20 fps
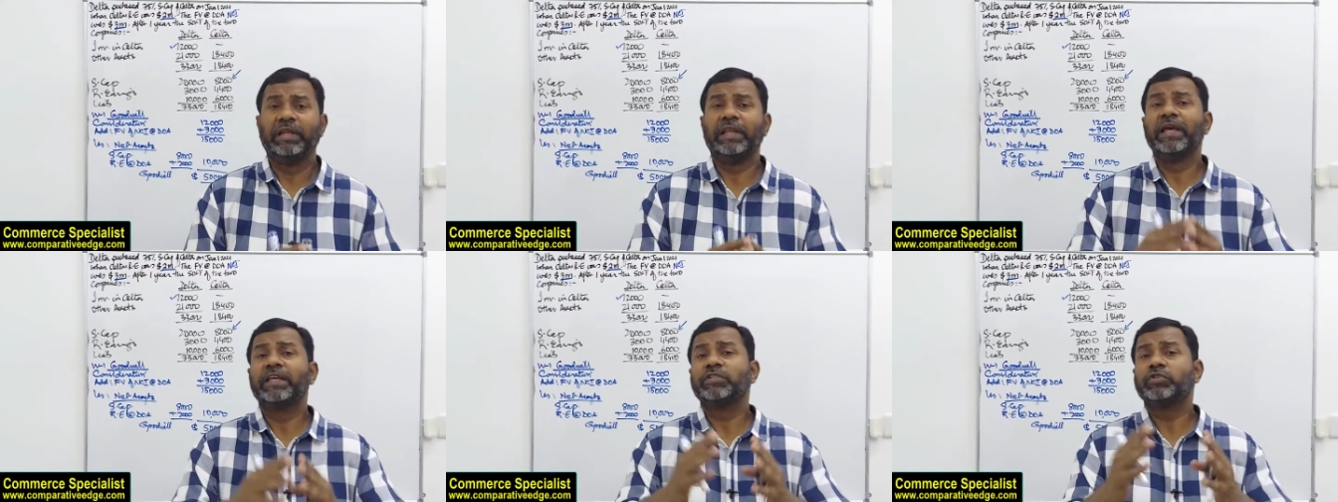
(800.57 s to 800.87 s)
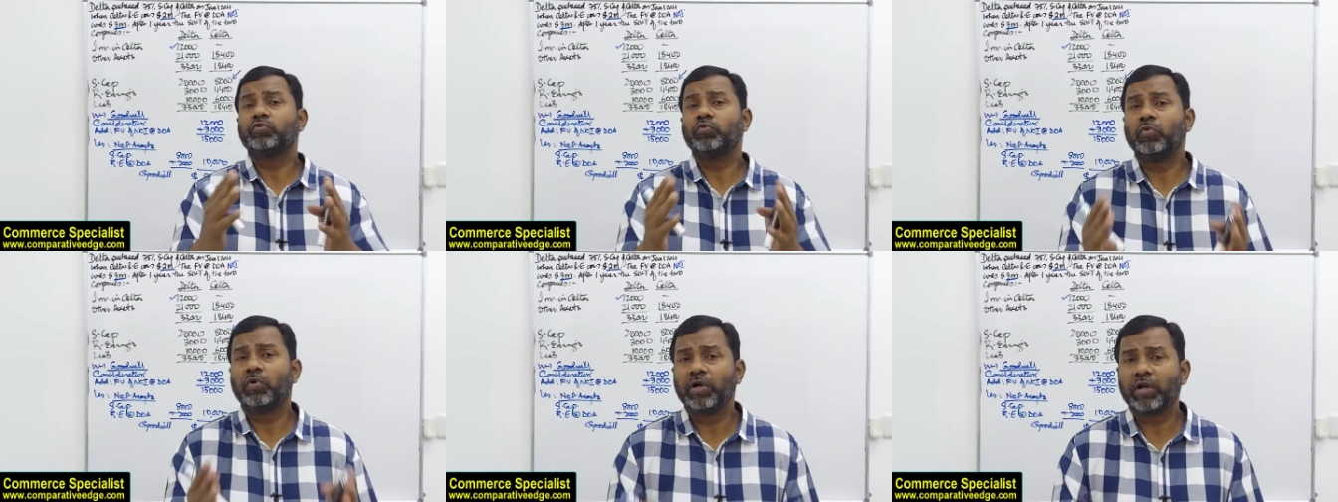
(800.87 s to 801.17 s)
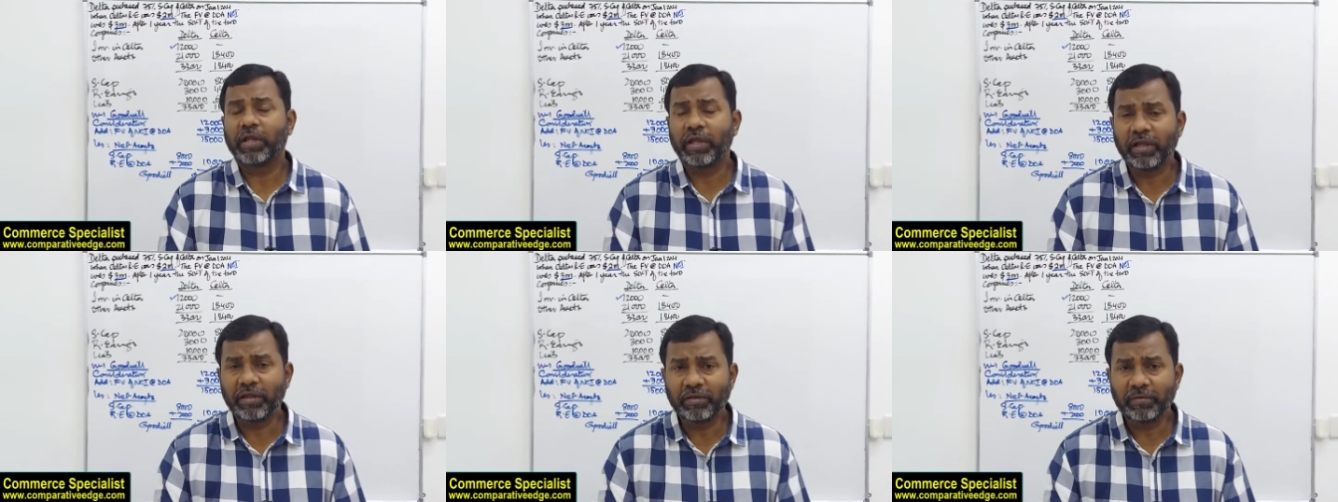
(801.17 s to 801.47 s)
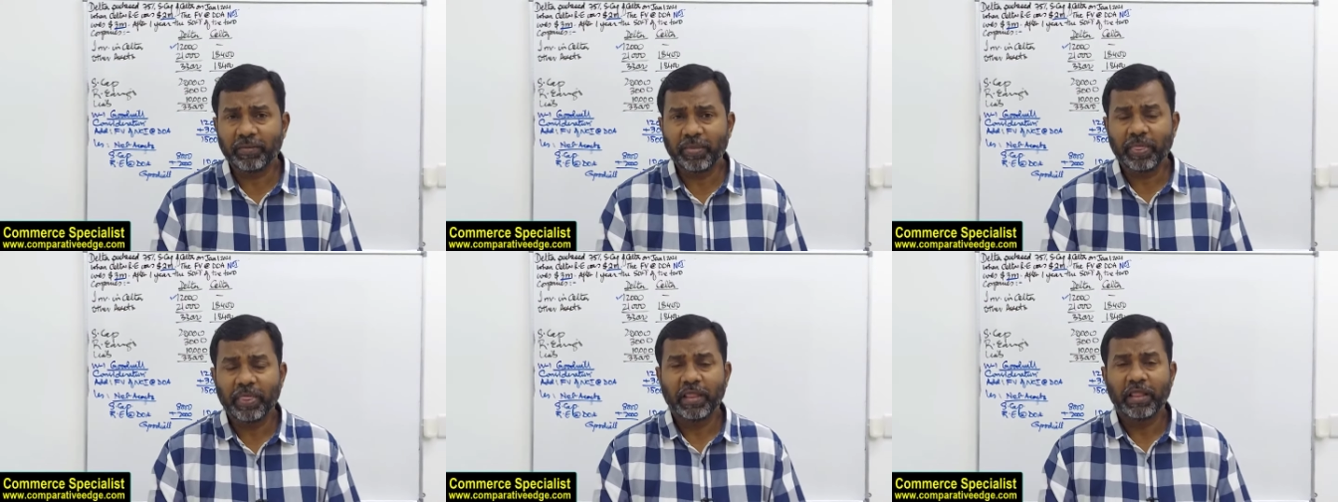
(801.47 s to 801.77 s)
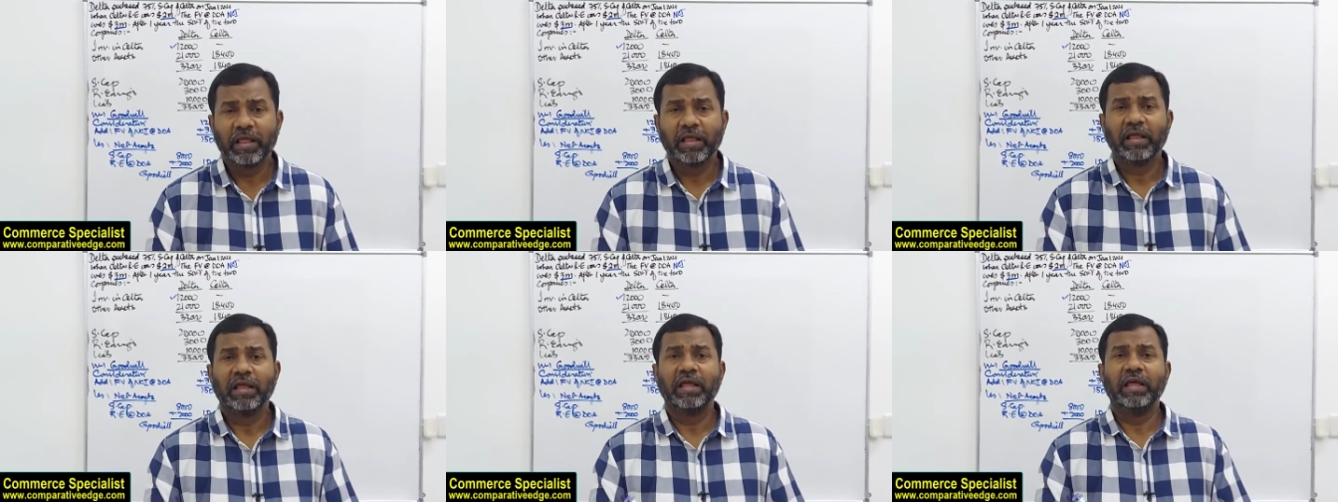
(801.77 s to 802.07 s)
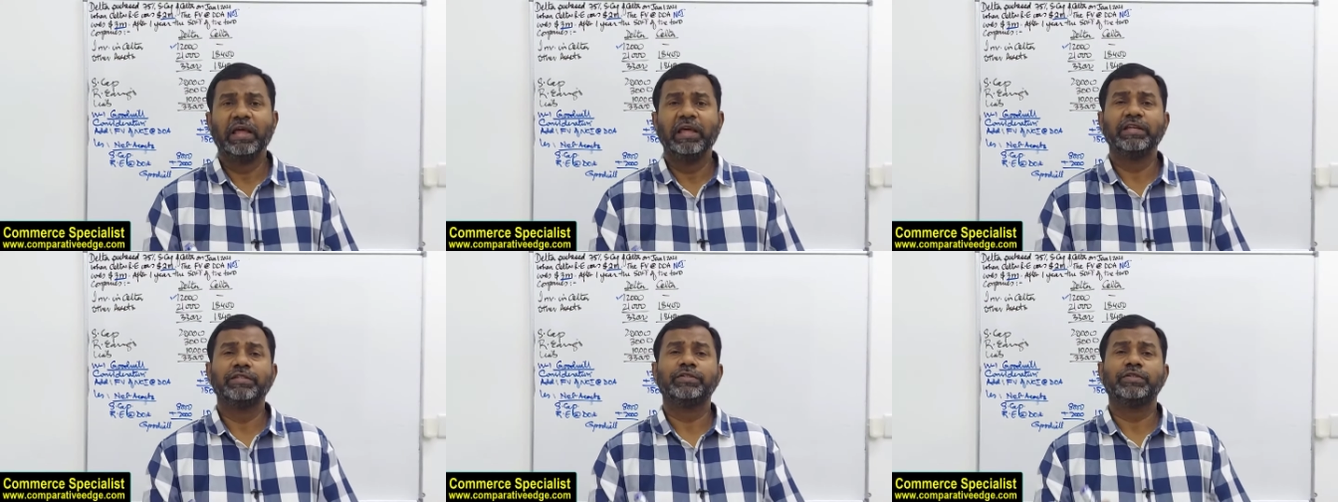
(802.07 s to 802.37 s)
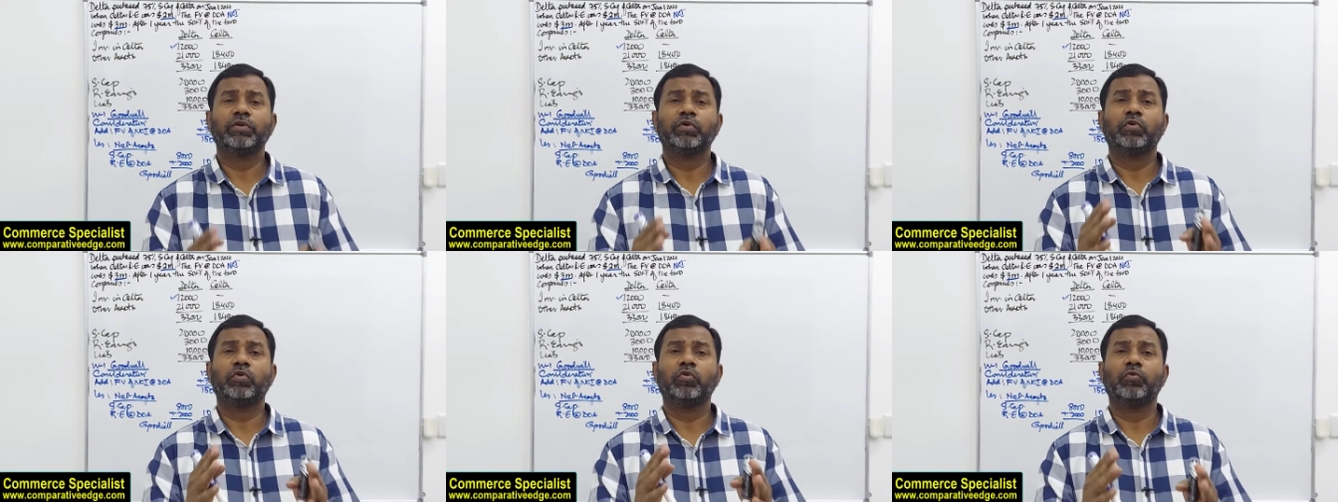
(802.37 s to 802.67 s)
next working
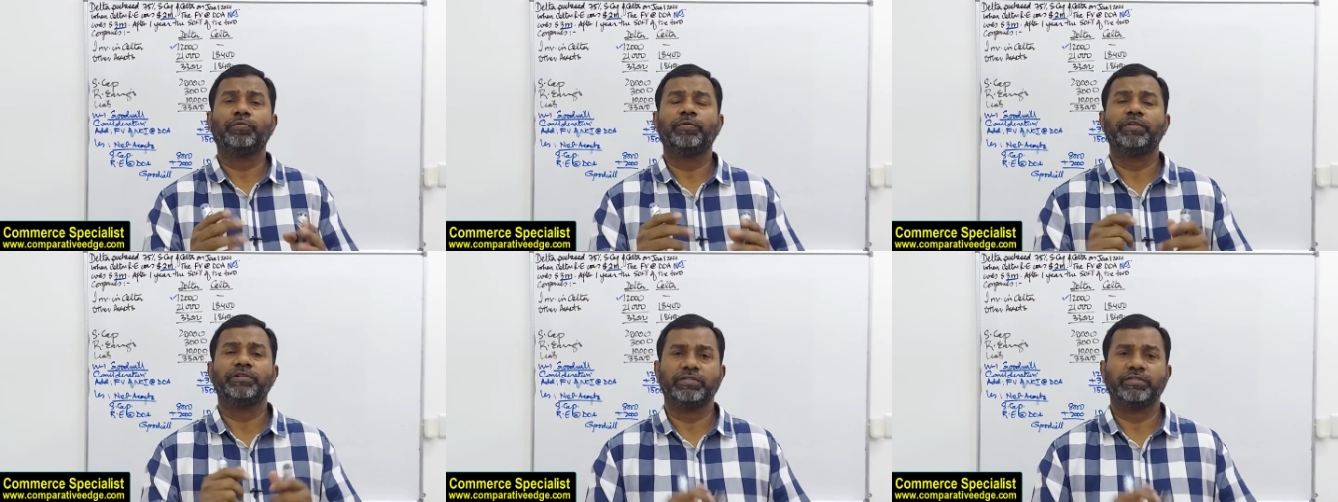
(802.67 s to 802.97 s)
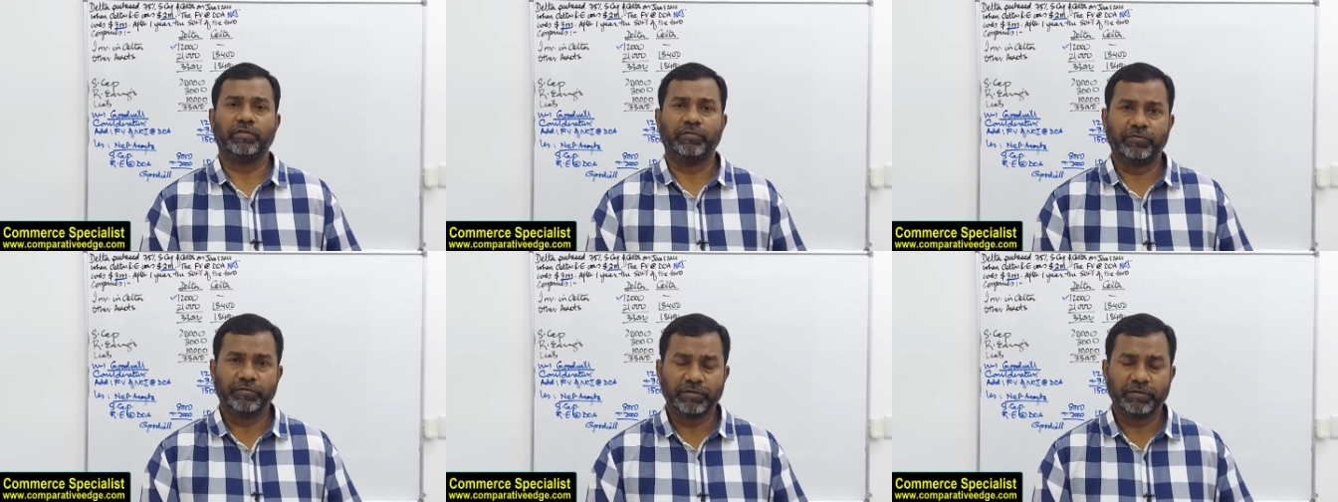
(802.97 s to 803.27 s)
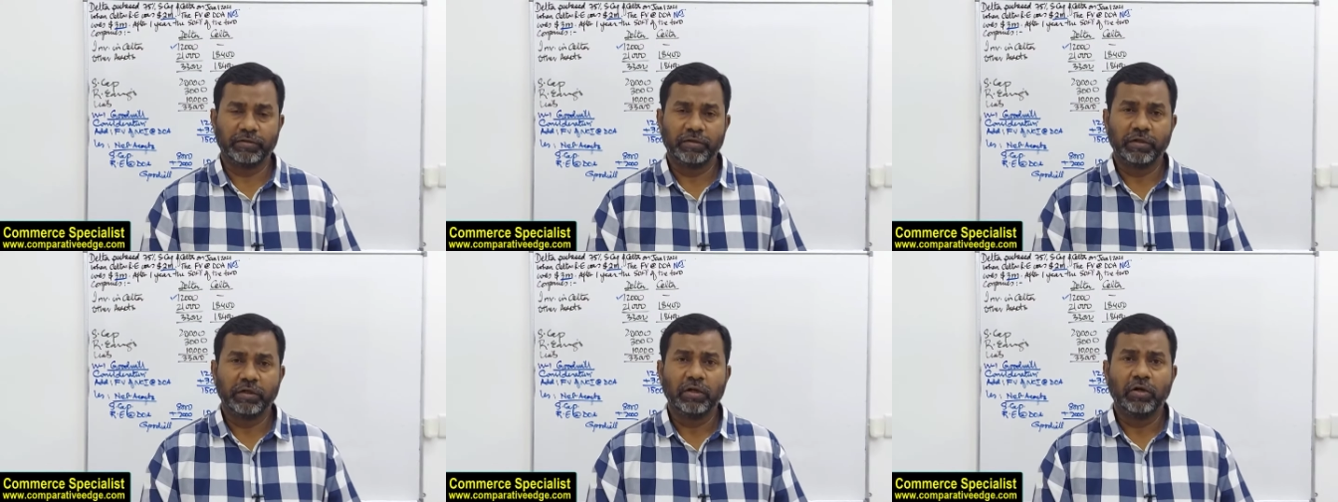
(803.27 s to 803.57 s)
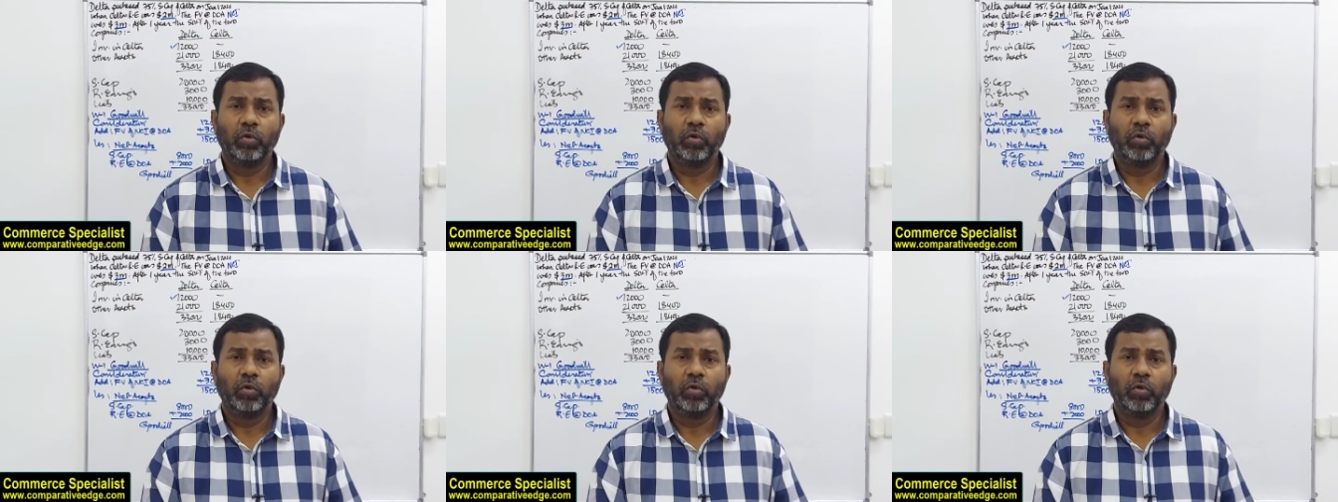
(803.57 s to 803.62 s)
is group reserves.